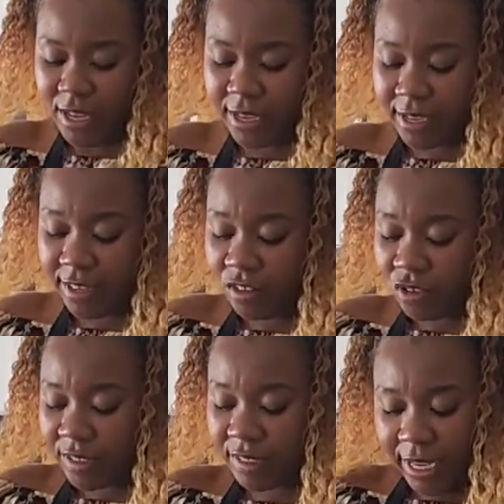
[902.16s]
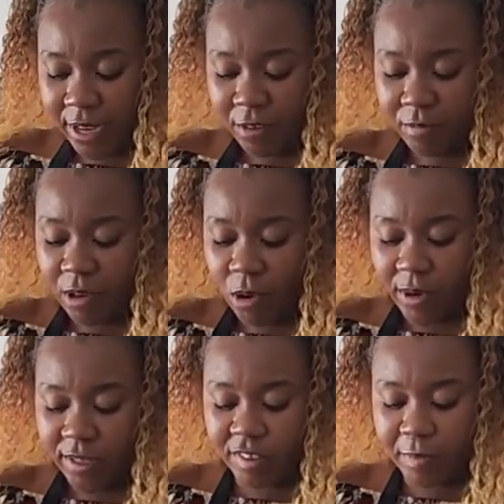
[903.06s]
in case you're scared of the
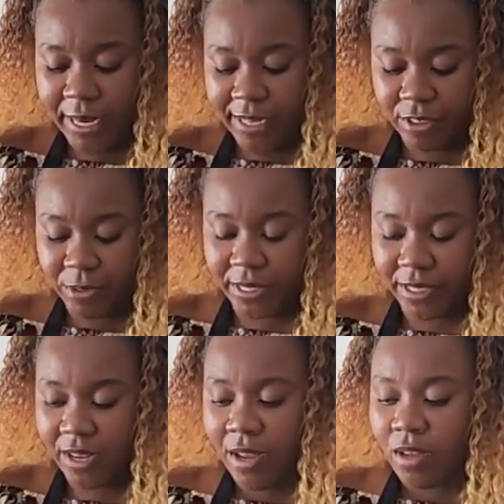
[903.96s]
oil splattering,